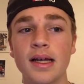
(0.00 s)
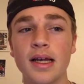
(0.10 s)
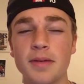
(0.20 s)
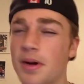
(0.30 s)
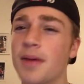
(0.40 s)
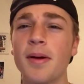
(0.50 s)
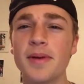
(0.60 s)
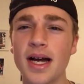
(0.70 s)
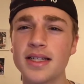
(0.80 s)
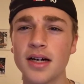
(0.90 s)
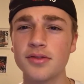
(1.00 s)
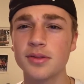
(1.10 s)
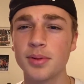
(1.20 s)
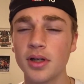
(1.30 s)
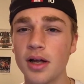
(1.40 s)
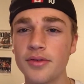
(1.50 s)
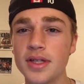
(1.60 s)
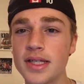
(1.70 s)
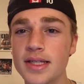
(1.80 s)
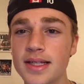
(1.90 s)
might be kind of tough to pull off
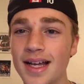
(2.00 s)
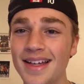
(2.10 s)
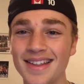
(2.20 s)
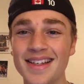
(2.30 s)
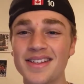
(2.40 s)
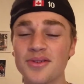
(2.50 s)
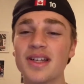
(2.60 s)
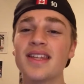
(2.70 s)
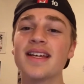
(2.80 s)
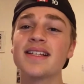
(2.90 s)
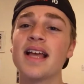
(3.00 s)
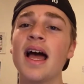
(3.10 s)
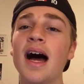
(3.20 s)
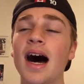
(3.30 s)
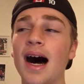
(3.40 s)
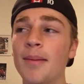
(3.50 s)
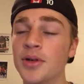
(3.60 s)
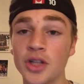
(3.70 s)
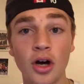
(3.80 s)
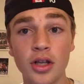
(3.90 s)
these these three things. But
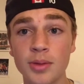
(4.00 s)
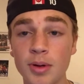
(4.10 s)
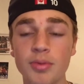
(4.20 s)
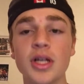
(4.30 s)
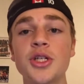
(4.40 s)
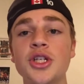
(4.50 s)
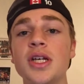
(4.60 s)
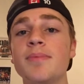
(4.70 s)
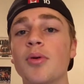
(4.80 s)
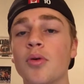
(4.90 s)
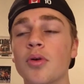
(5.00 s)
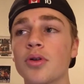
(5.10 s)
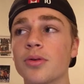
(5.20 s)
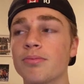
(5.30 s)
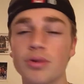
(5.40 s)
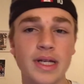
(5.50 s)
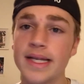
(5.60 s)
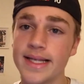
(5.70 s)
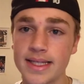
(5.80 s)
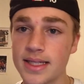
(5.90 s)
all of them are pretty cheap or they're pretty
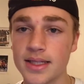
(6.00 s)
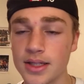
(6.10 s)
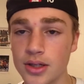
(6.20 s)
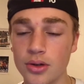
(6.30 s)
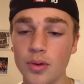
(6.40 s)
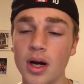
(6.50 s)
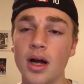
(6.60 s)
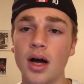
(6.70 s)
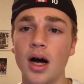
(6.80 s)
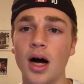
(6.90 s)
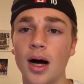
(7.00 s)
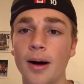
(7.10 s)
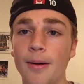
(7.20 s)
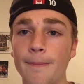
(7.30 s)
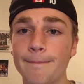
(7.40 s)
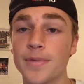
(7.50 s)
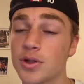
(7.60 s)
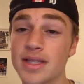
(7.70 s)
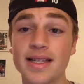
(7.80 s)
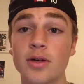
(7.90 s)
easy to do. So let's
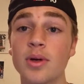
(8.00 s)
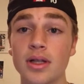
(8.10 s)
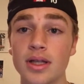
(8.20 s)
get quickly